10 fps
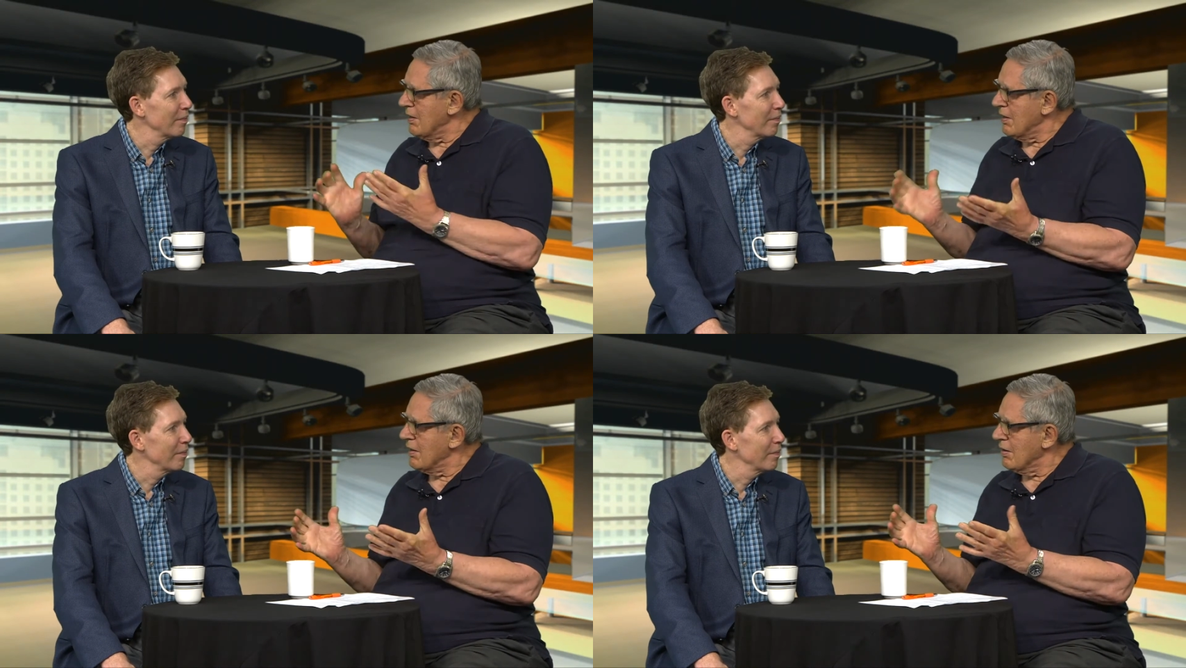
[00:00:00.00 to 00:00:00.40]

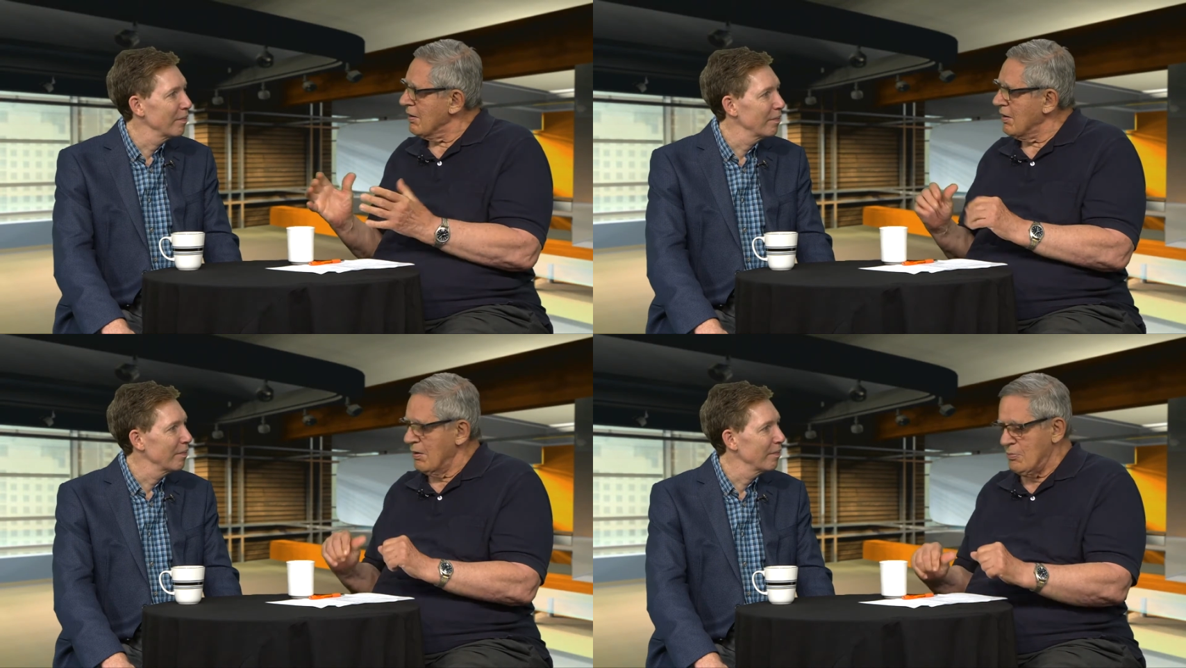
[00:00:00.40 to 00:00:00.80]

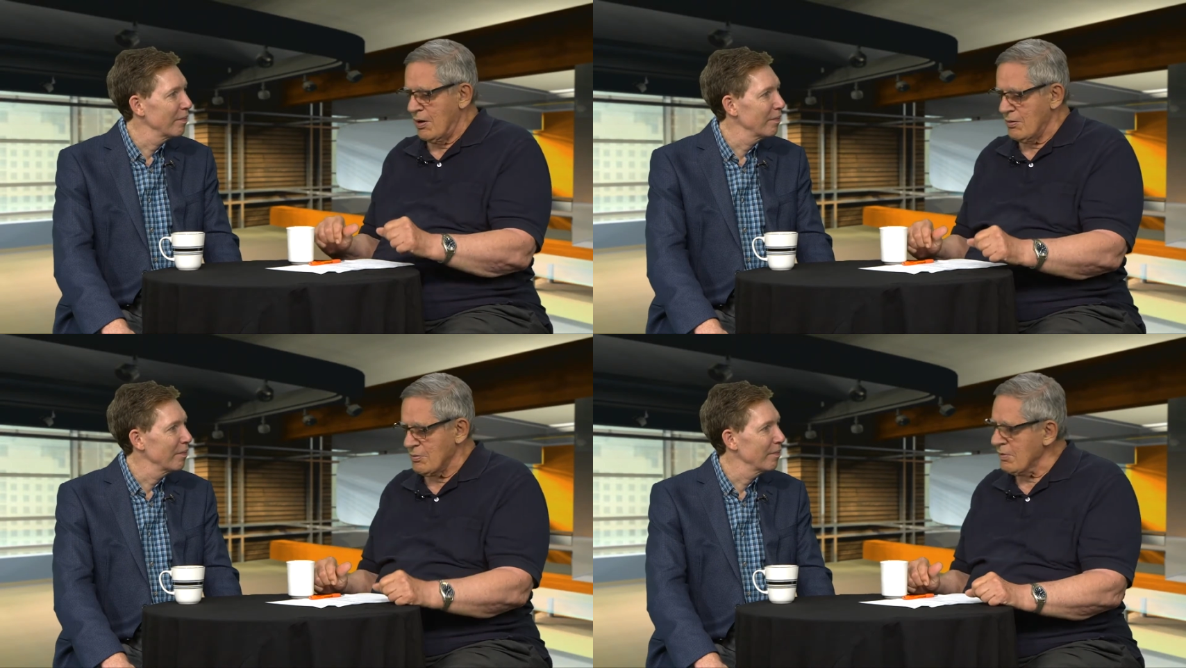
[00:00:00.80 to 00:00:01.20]
Speaker 1: hear
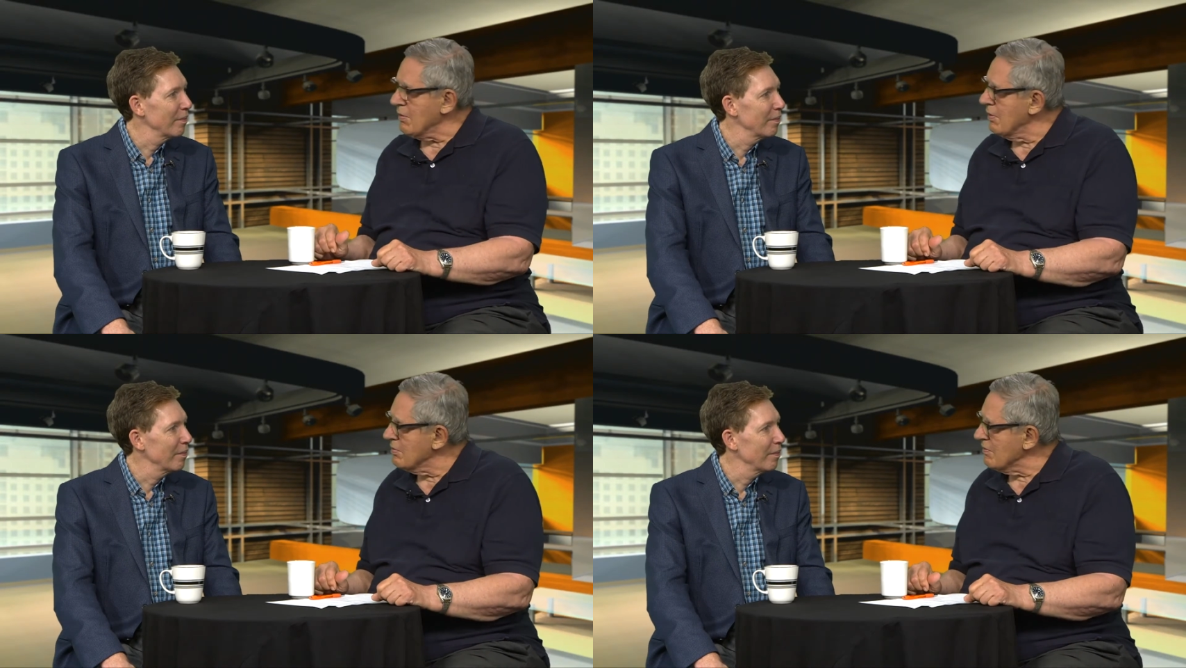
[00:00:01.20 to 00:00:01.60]
about
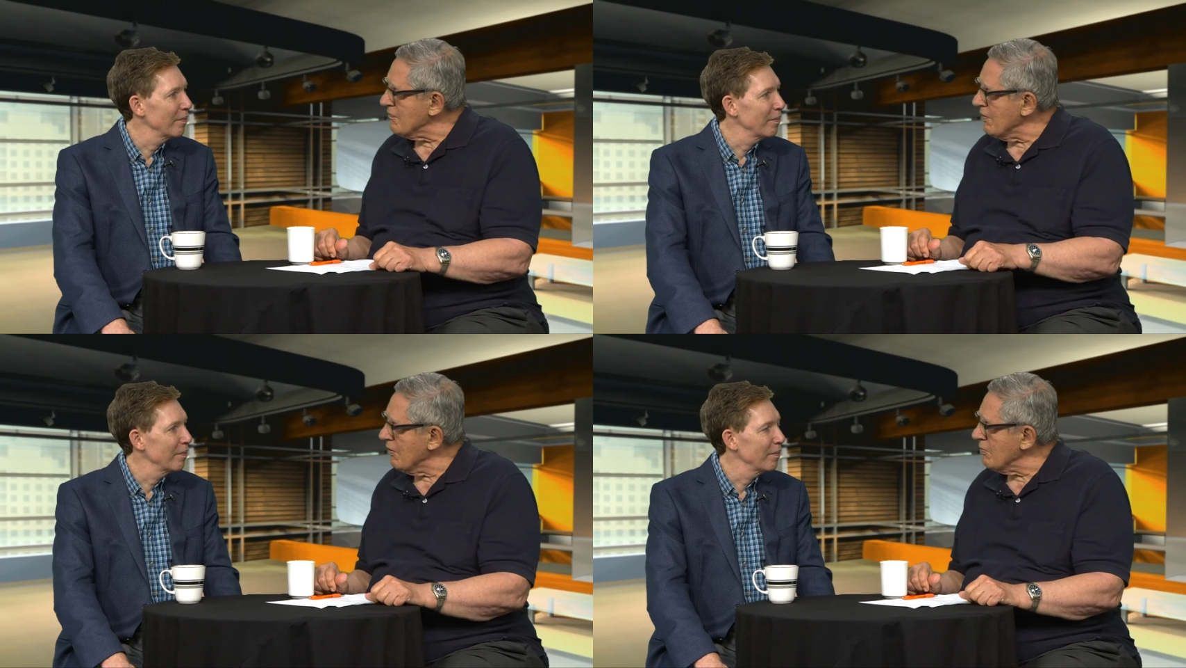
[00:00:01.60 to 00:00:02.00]
the
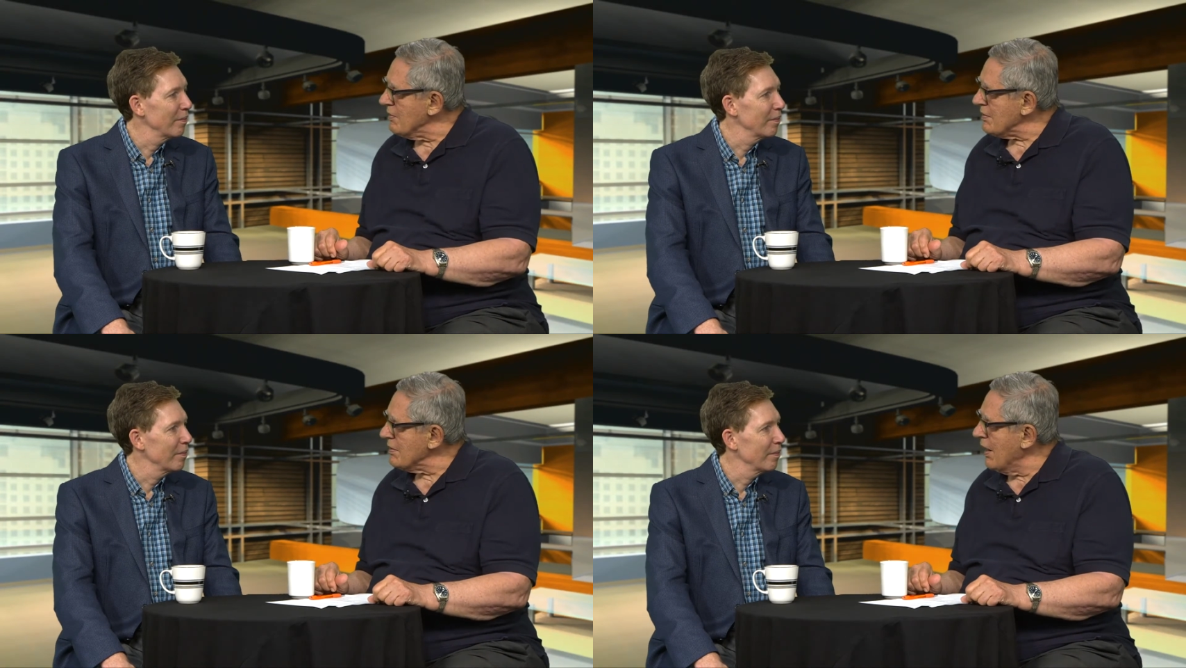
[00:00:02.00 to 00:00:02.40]
film
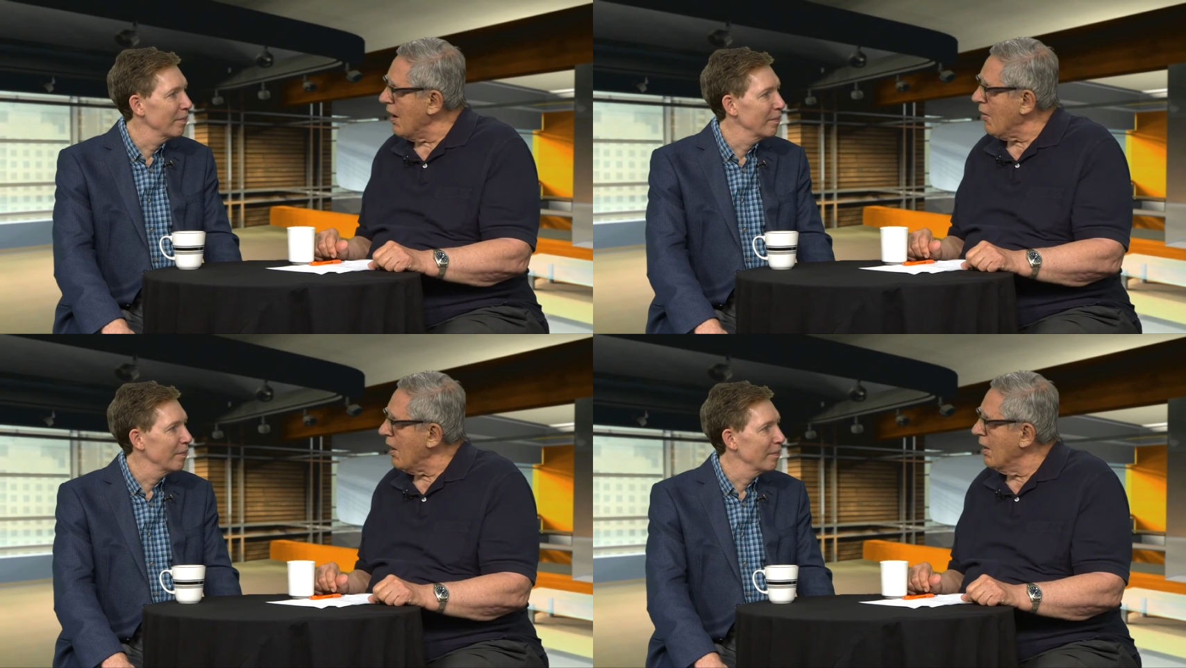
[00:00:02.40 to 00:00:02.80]
and
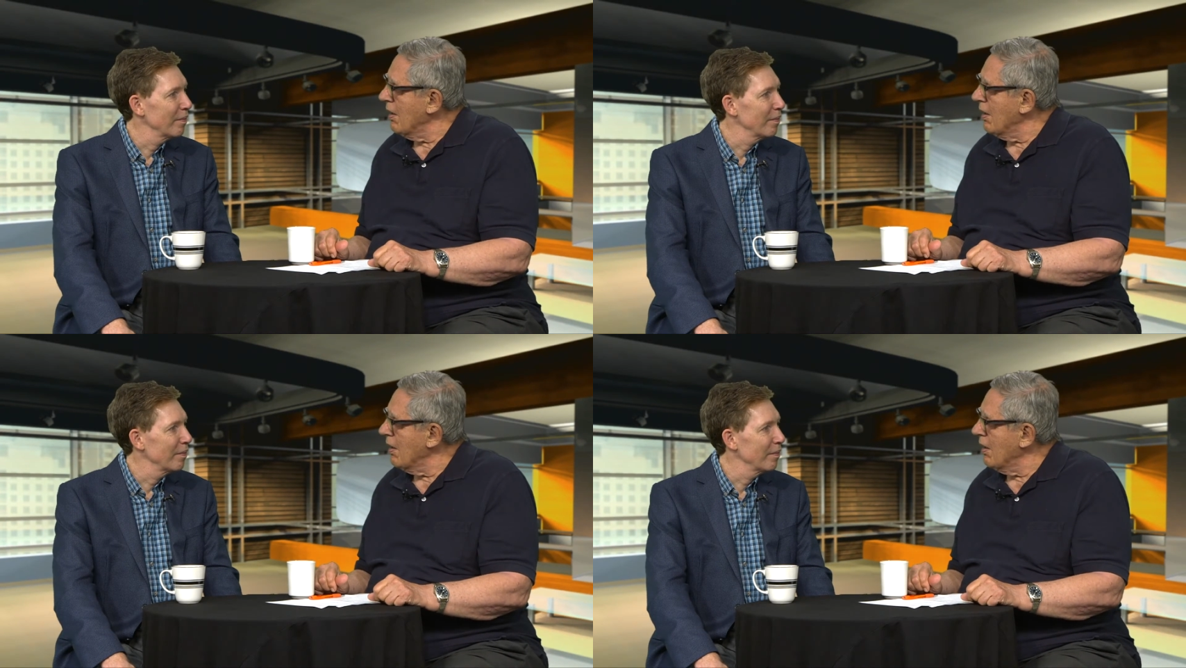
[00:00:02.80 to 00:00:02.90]
now